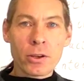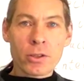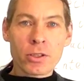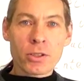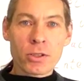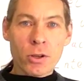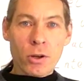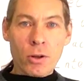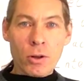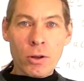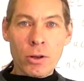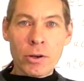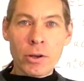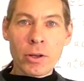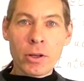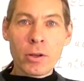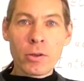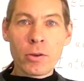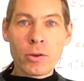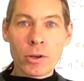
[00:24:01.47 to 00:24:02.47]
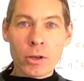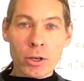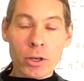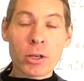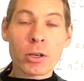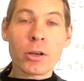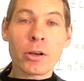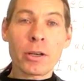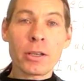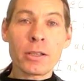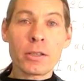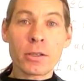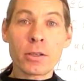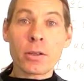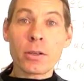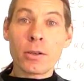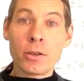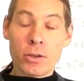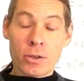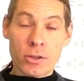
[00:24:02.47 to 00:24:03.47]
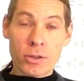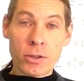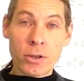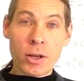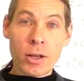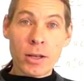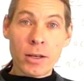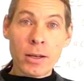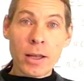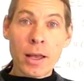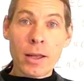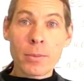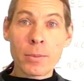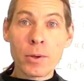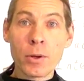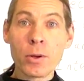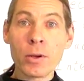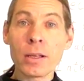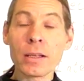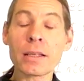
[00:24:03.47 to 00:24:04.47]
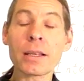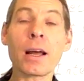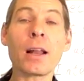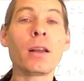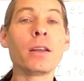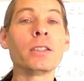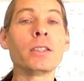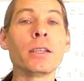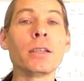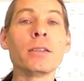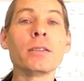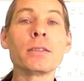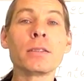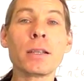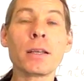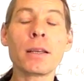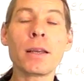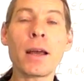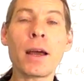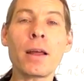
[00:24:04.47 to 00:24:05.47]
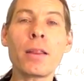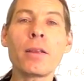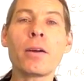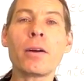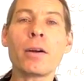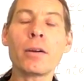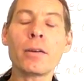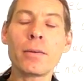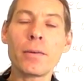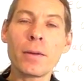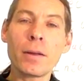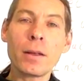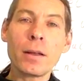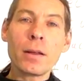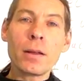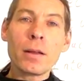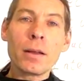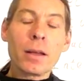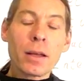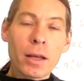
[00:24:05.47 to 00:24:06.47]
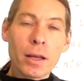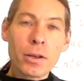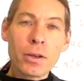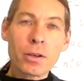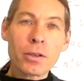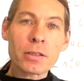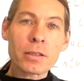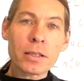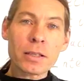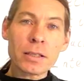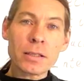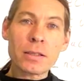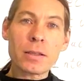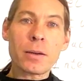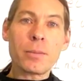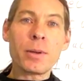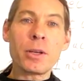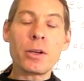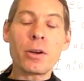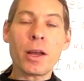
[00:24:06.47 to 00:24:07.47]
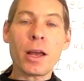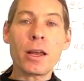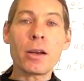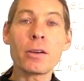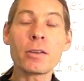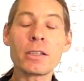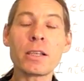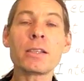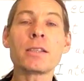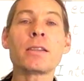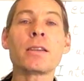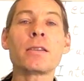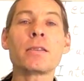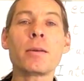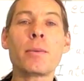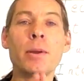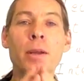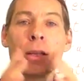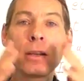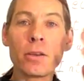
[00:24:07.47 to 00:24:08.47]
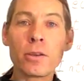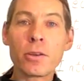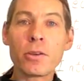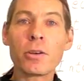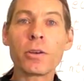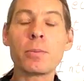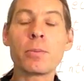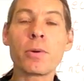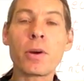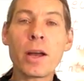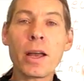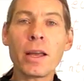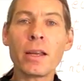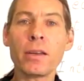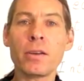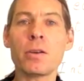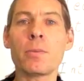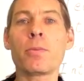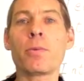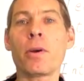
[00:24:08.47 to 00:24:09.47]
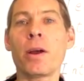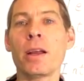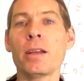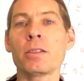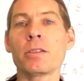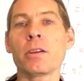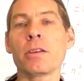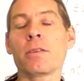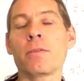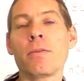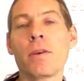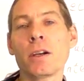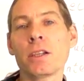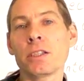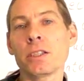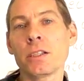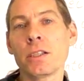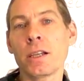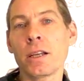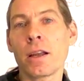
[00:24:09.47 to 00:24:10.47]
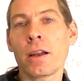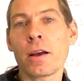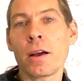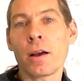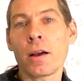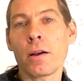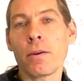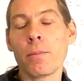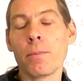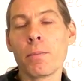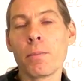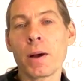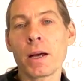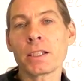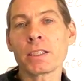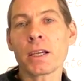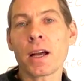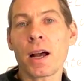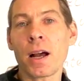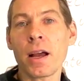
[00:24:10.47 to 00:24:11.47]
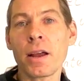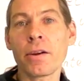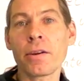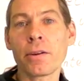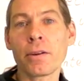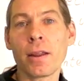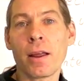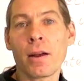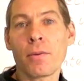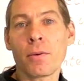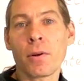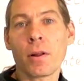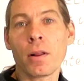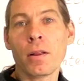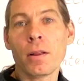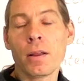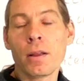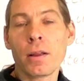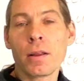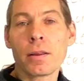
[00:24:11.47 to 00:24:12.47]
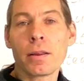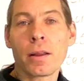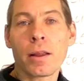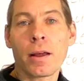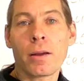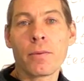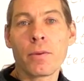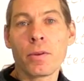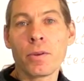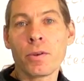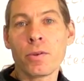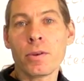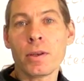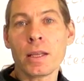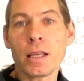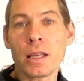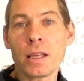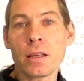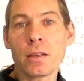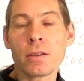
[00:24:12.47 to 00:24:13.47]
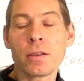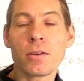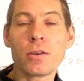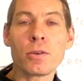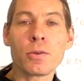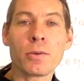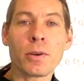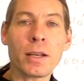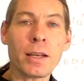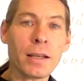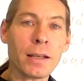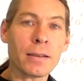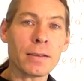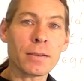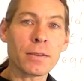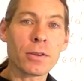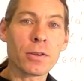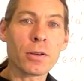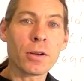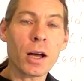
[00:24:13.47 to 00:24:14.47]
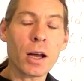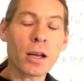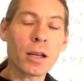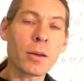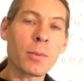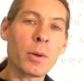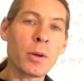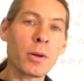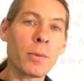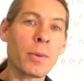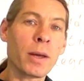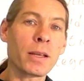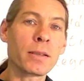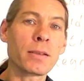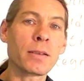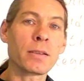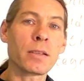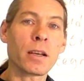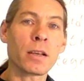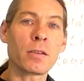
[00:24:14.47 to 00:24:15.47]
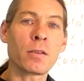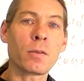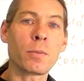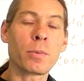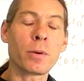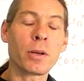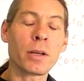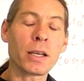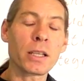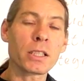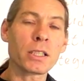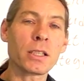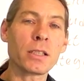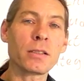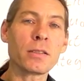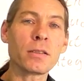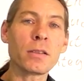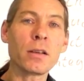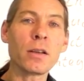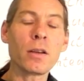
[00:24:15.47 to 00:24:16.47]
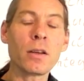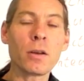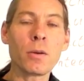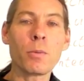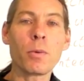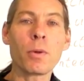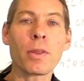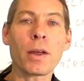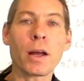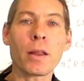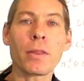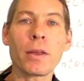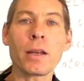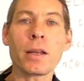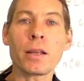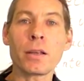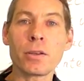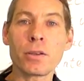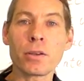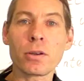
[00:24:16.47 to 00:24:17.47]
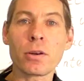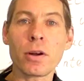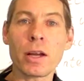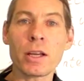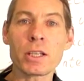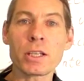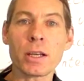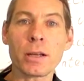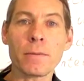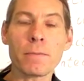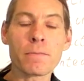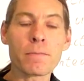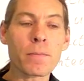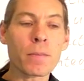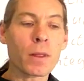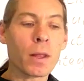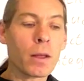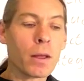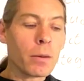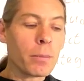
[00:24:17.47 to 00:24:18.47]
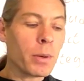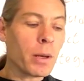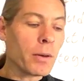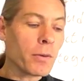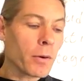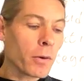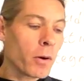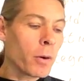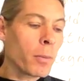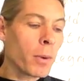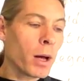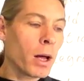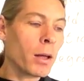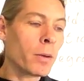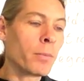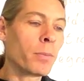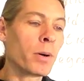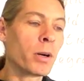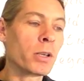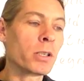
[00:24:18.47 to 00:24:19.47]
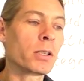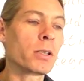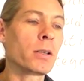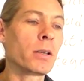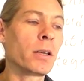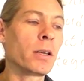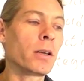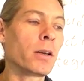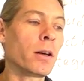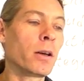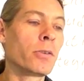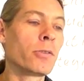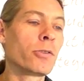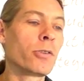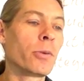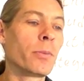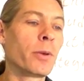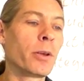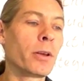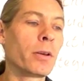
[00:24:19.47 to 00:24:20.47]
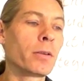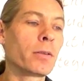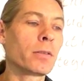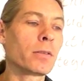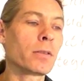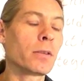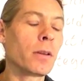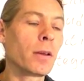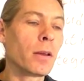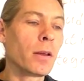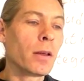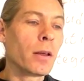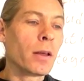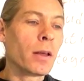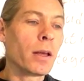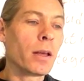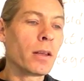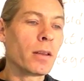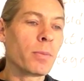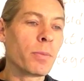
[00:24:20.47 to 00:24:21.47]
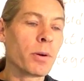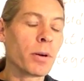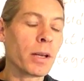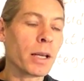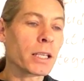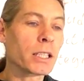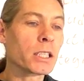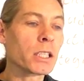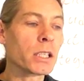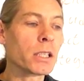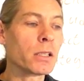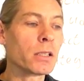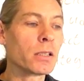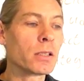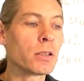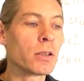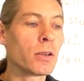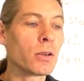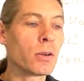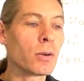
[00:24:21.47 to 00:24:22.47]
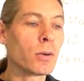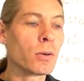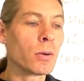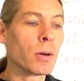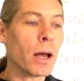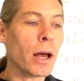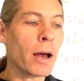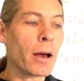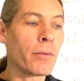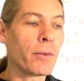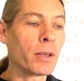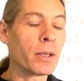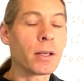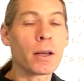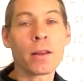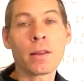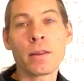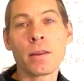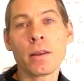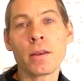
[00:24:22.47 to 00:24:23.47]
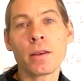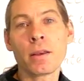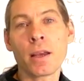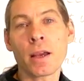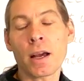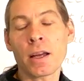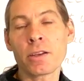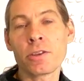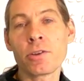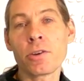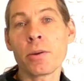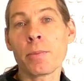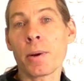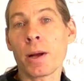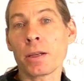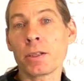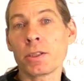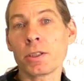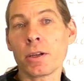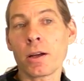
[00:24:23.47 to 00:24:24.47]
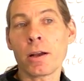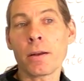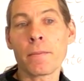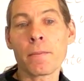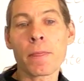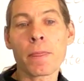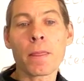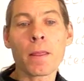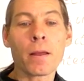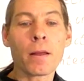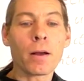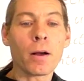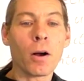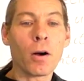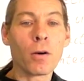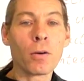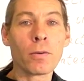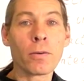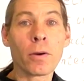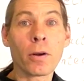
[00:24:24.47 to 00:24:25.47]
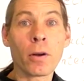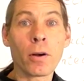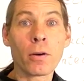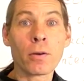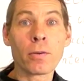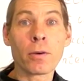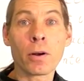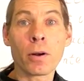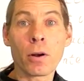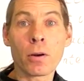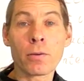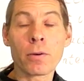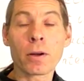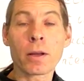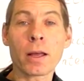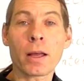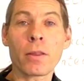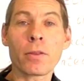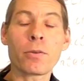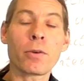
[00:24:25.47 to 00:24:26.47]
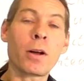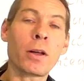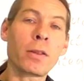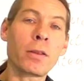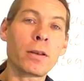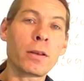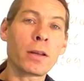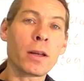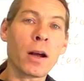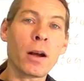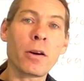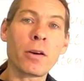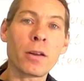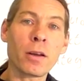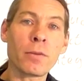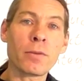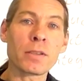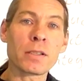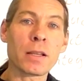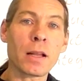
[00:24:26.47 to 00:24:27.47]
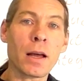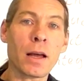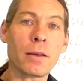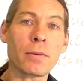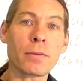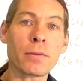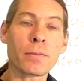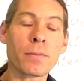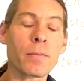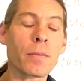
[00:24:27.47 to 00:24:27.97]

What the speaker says: solar and lunar currents, your sun and moon intelligence together in your system, in your energy system, and into your brain, and your brain starts functioning on a much higher level, the level you need to do readings. You're not going to be able to make successful predictions without that integration. Viva Rahman personally attributes his predictions to having done the Gayatri mantra over and over and over again throughout the entirety of his life.